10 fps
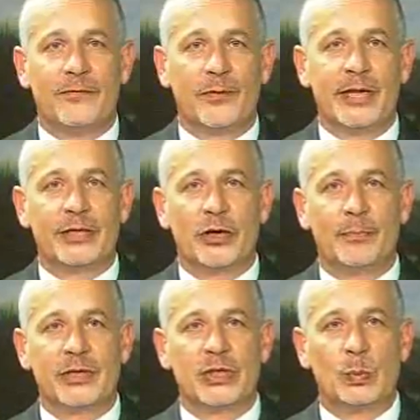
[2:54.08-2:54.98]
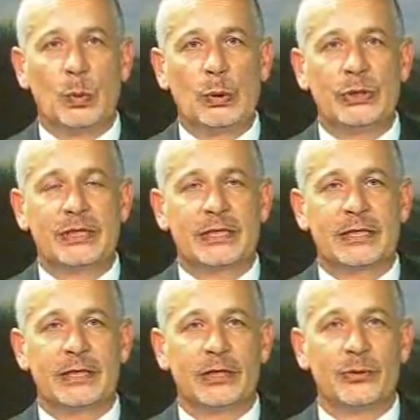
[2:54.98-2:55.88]
for the Top Biz Awards.
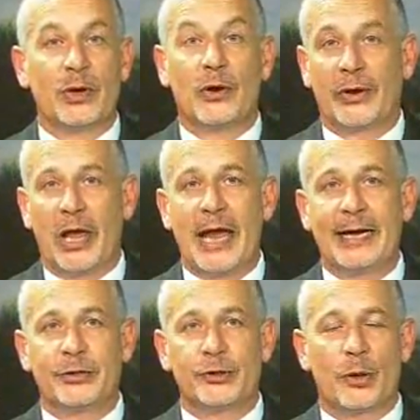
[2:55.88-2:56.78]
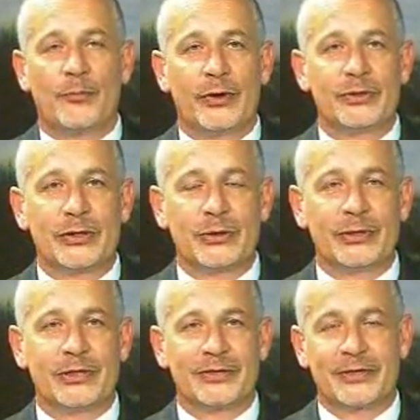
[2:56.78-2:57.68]
You can do it online at
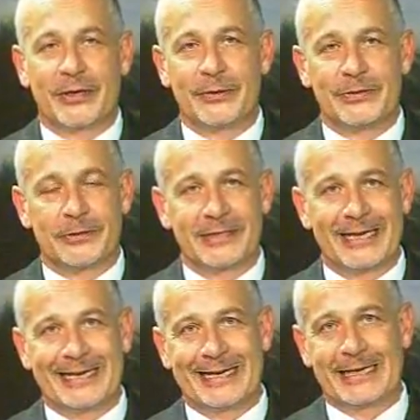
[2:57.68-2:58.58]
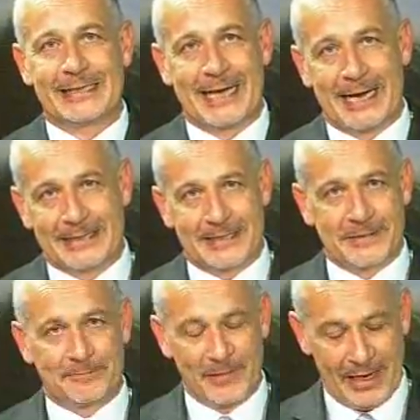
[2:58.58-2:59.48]
shoprotorua.co.nz.
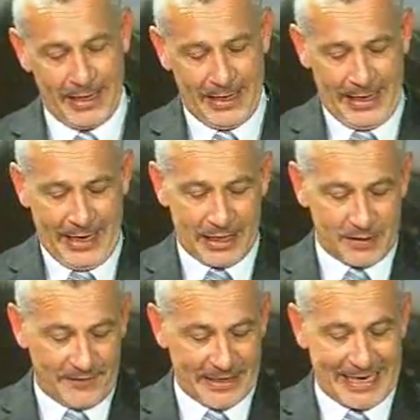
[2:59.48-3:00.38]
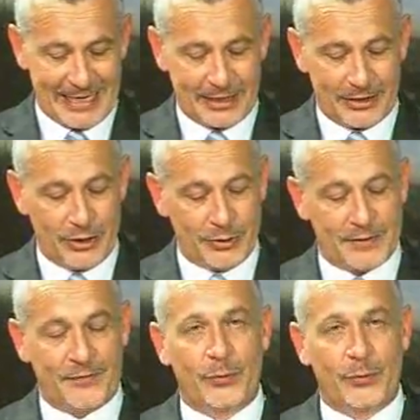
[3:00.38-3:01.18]
And some fantastic news for